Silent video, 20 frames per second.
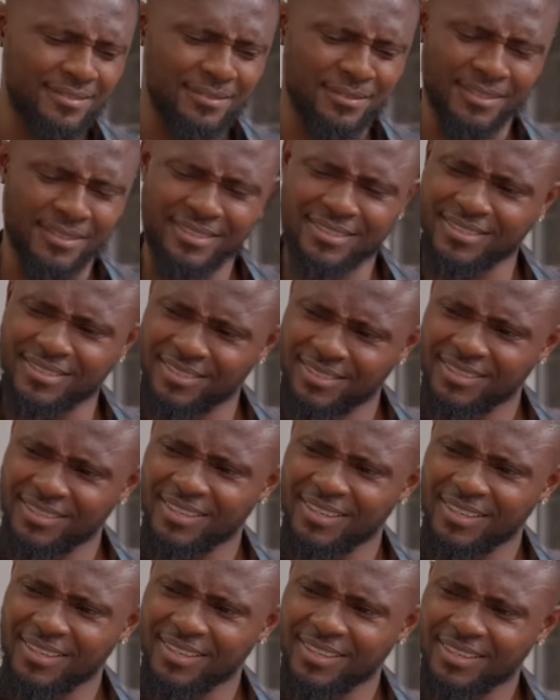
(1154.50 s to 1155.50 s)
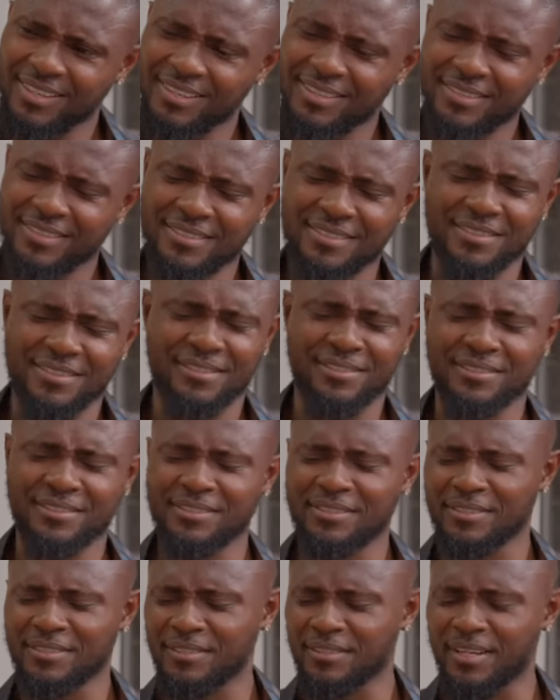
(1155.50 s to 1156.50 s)
What? No.
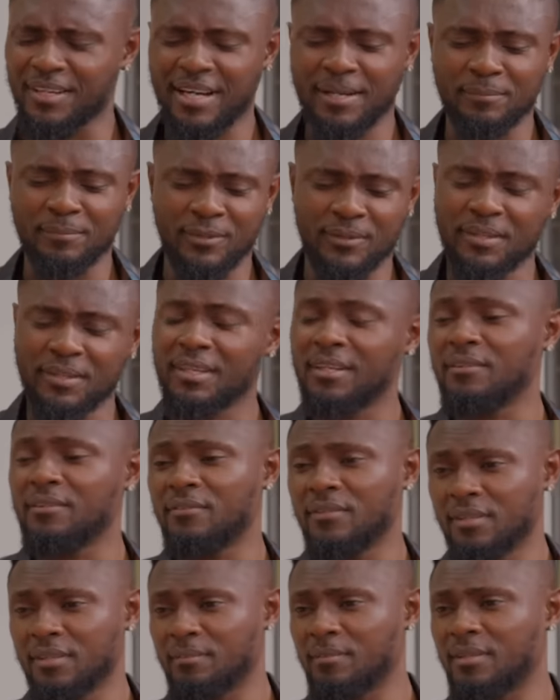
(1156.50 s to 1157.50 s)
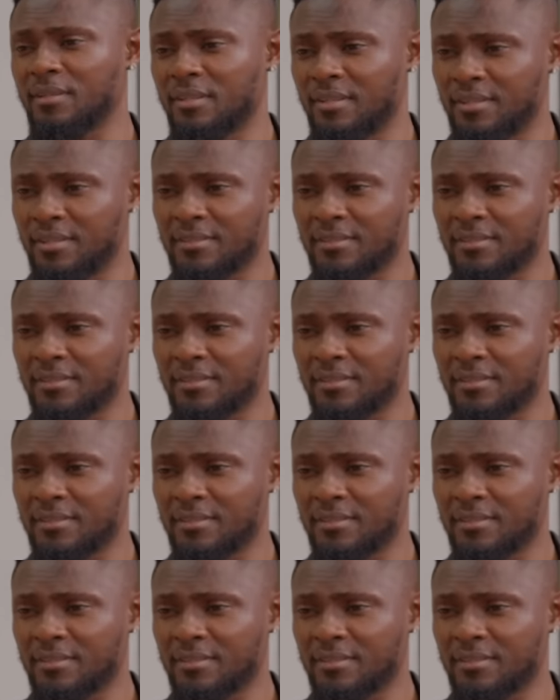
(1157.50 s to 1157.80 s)
I'm not here for the money.